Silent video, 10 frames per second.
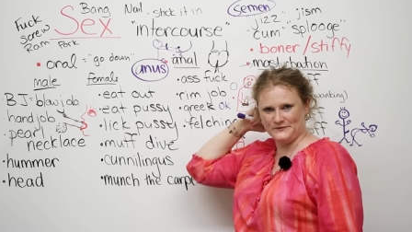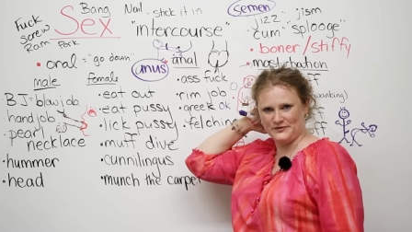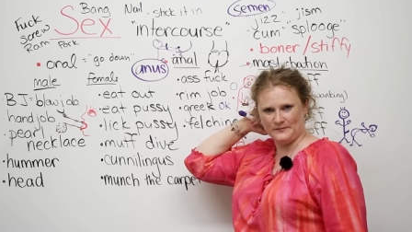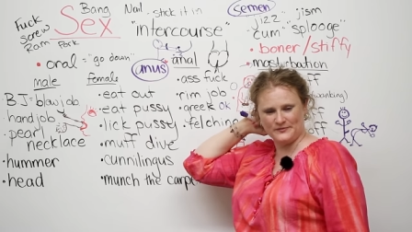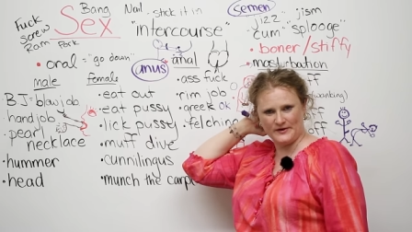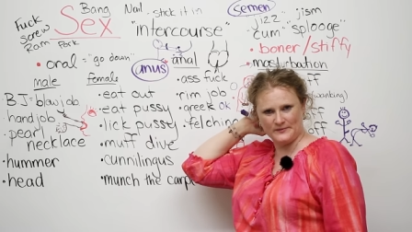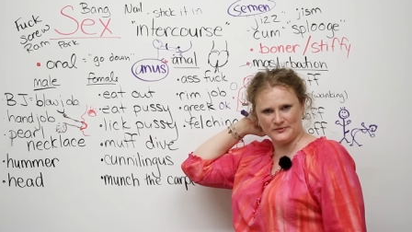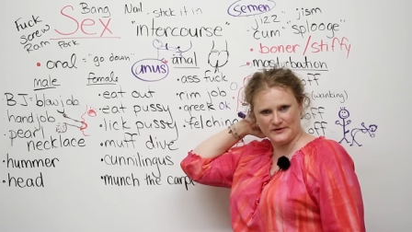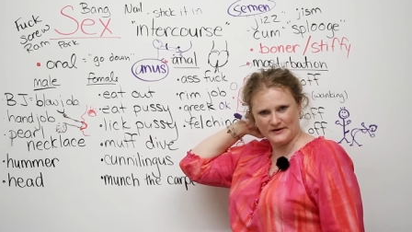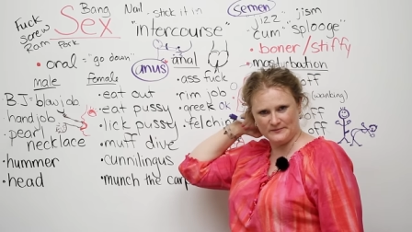sometimes
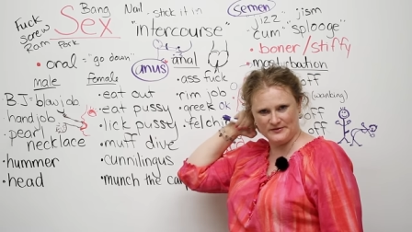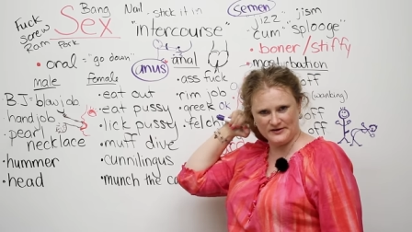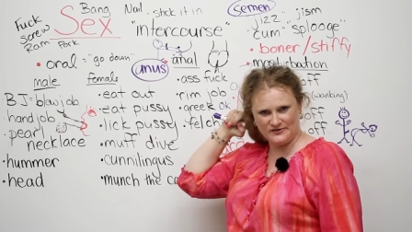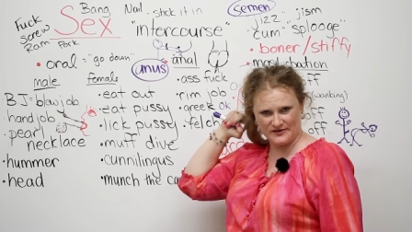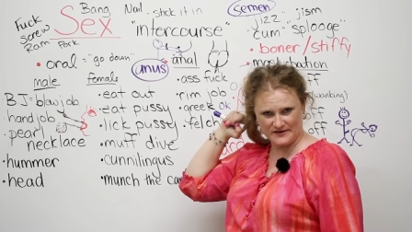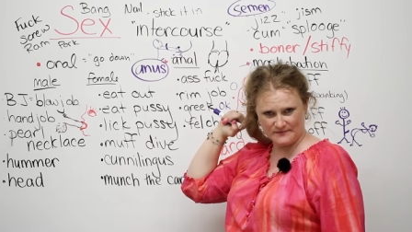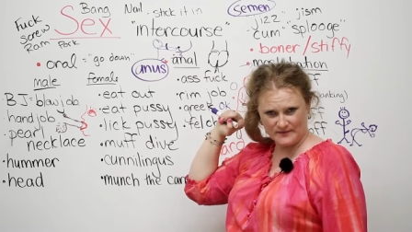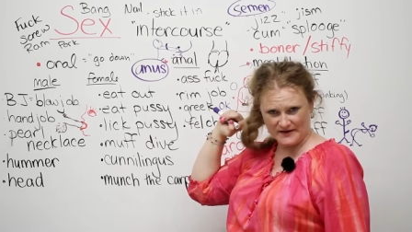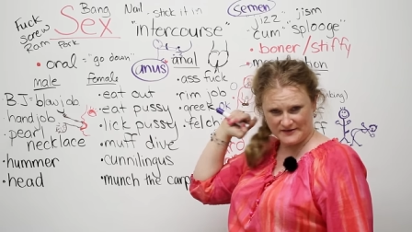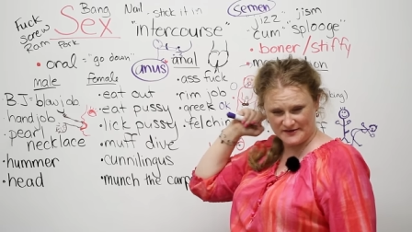when I'm teaching,
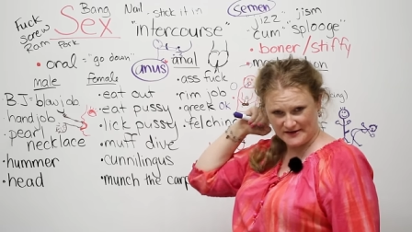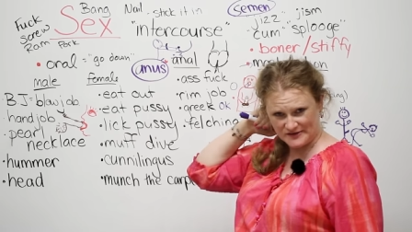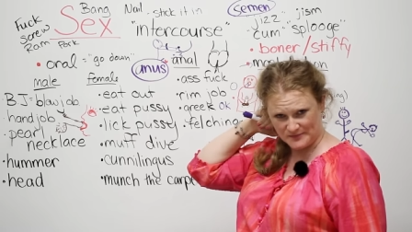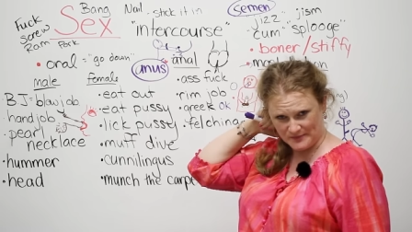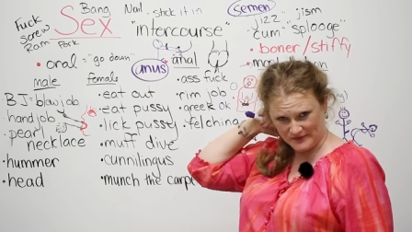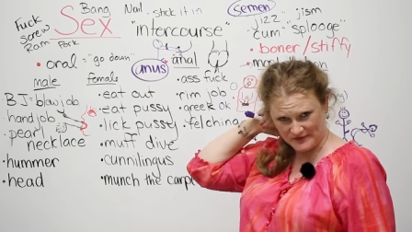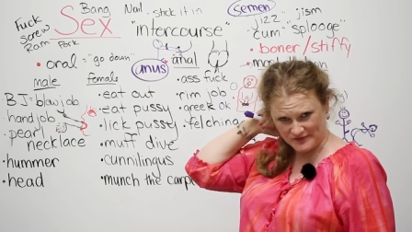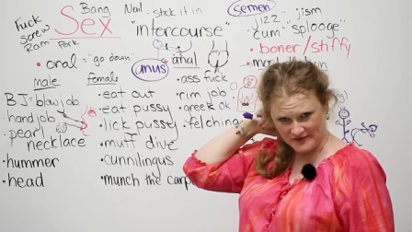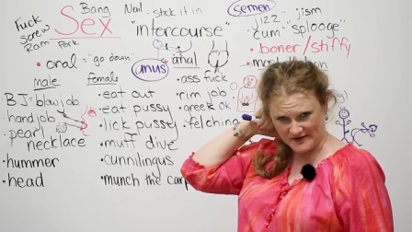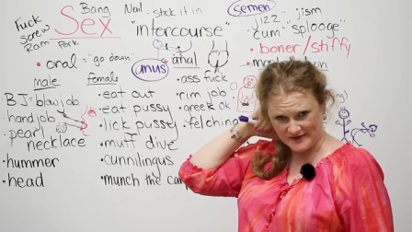my textbook
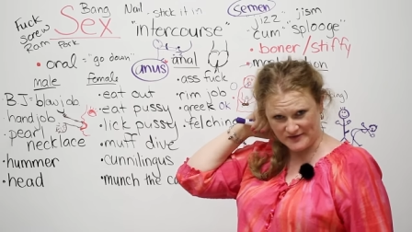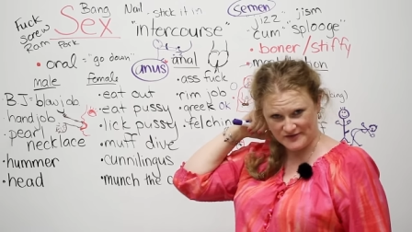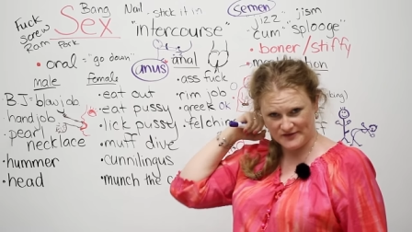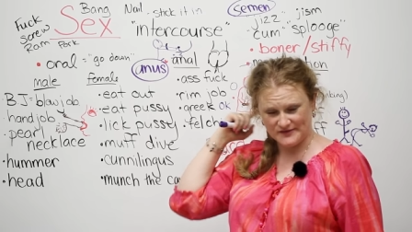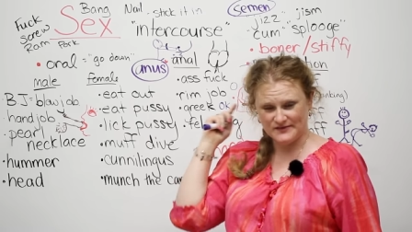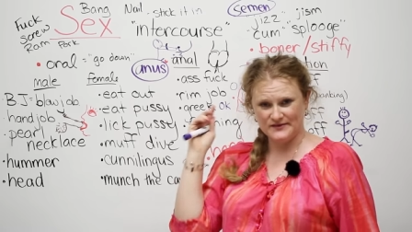says,